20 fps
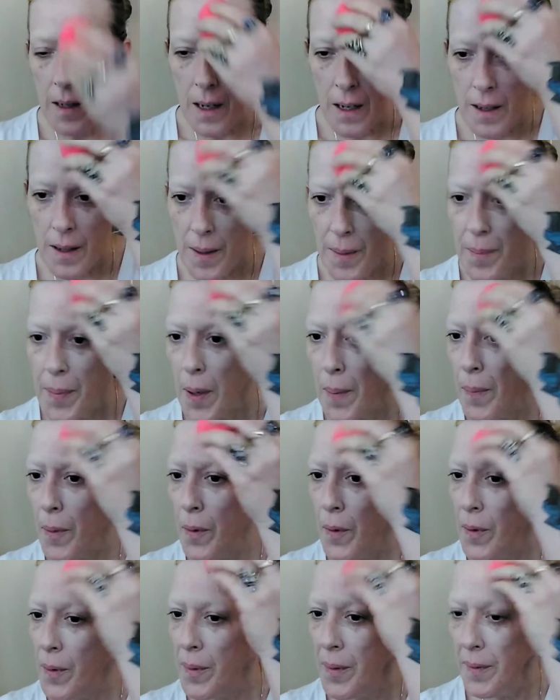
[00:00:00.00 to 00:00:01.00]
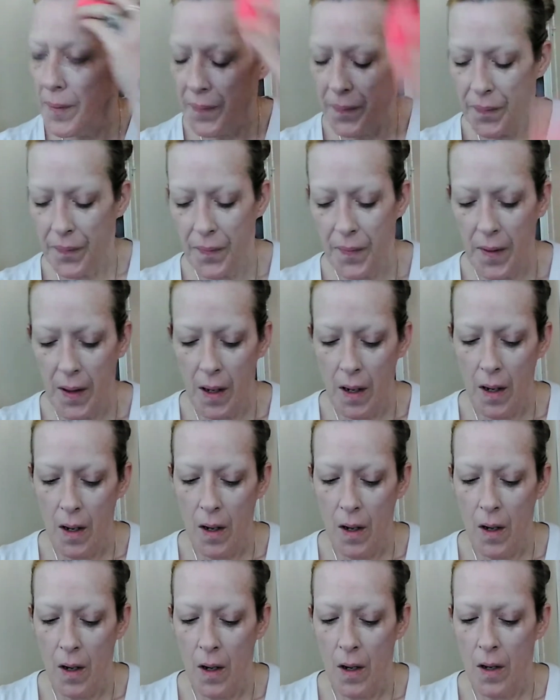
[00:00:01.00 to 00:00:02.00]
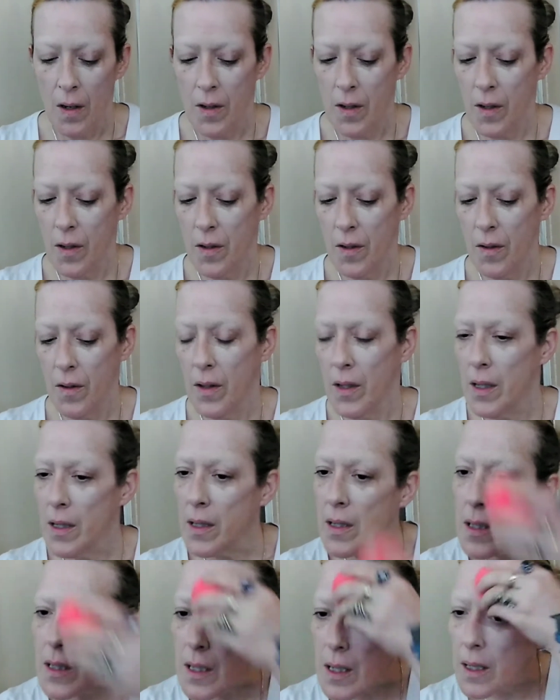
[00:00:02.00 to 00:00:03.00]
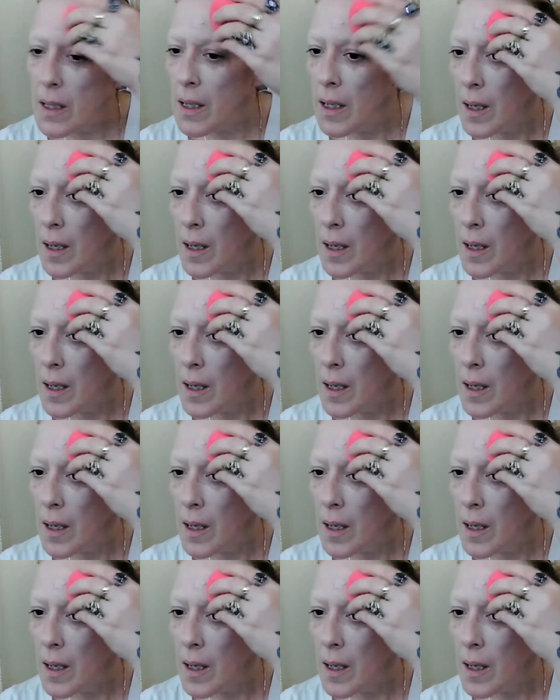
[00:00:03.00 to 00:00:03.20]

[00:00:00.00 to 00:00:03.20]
uh, purple to do this